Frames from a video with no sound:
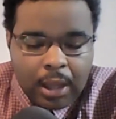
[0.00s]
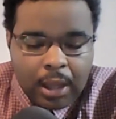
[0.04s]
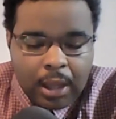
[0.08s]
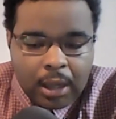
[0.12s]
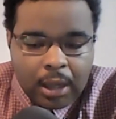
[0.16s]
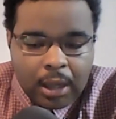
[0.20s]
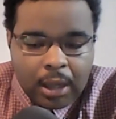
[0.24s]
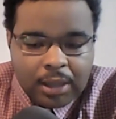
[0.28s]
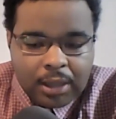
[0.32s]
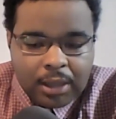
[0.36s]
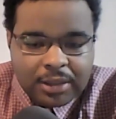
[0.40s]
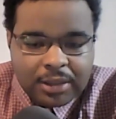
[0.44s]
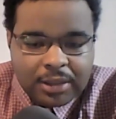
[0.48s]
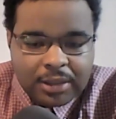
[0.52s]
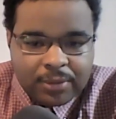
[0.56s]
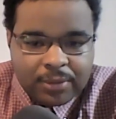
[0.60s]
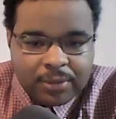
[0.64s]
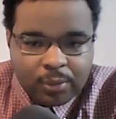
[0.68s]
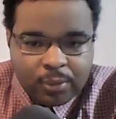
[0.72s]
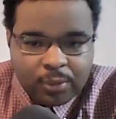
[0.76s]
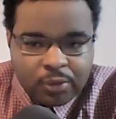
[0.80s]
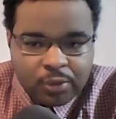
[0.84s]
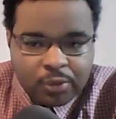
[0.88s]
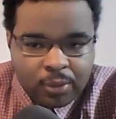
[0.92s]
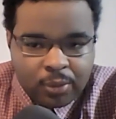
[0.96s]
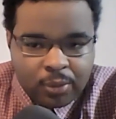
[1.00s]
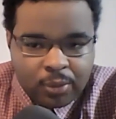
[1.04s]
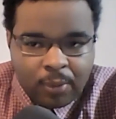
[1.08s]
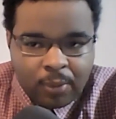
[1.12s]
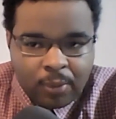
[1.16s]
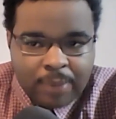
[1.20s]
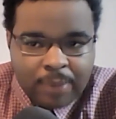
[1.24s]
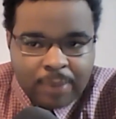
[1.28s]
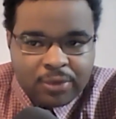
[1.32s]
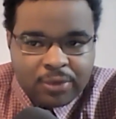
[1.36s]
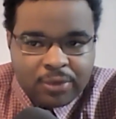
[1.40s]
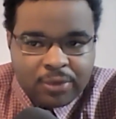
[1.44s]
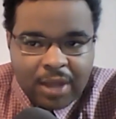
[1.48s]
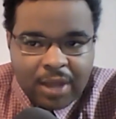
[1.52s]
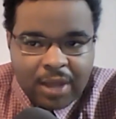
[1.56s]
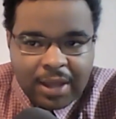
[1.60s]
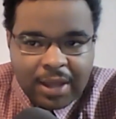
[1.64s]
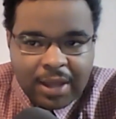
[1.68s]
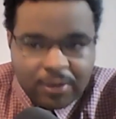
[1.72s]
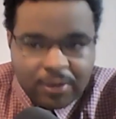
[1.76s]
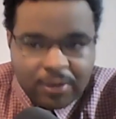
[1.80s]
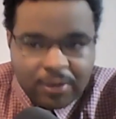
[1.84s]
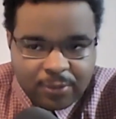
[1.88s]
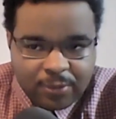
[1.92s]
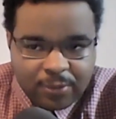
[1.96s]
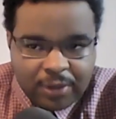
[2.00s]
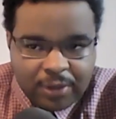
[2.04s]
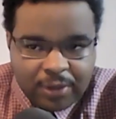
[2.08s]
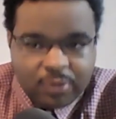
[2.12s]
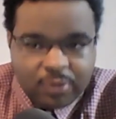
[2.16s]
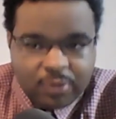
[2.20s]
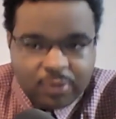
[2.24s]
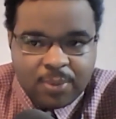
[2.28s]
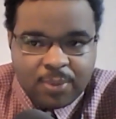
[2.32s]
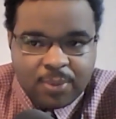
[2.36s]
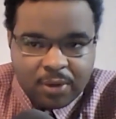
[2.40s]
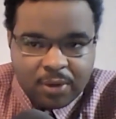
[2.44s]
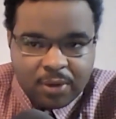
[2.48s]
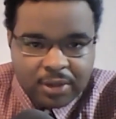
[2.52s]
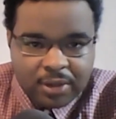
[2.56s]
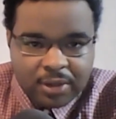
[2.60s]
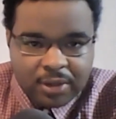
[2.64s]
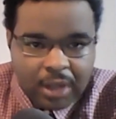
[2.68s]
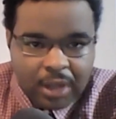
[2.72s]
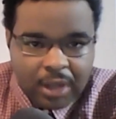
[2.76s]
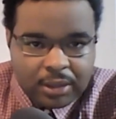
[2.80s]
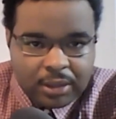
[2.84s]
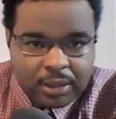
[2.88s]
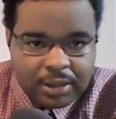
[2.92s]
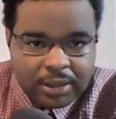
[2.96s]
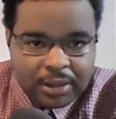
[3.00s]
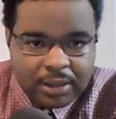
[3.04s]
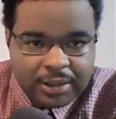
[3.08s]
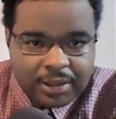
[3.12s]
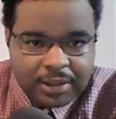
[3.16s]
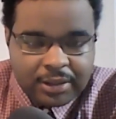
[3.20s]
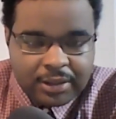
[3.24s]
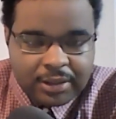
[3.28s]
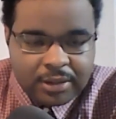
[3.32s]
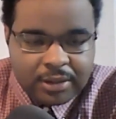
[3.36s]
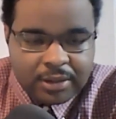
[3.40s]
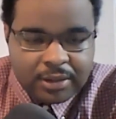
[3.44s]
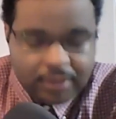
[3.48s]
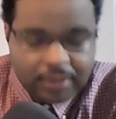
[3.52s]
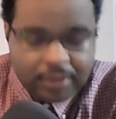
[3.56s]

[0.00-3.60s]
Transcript: website and her Facebook on the link in